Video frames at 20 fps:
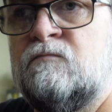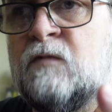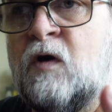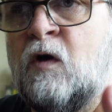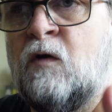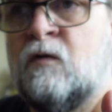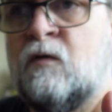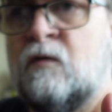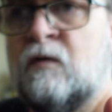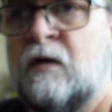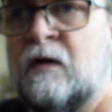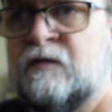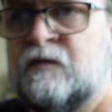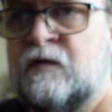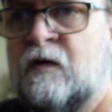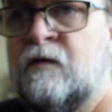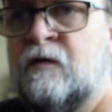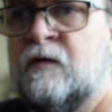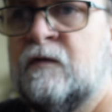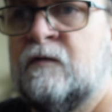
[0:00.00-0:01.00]
Hold on, I'll
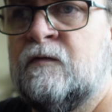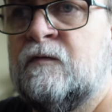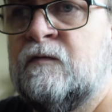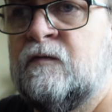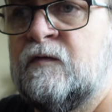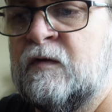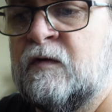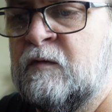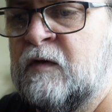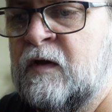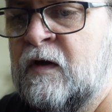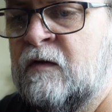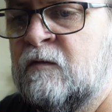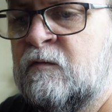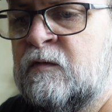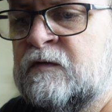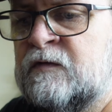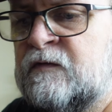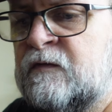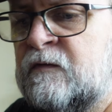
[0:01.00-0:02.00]
show you some of the other
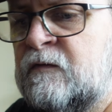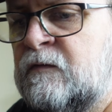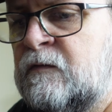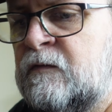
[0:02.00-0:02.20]
ones.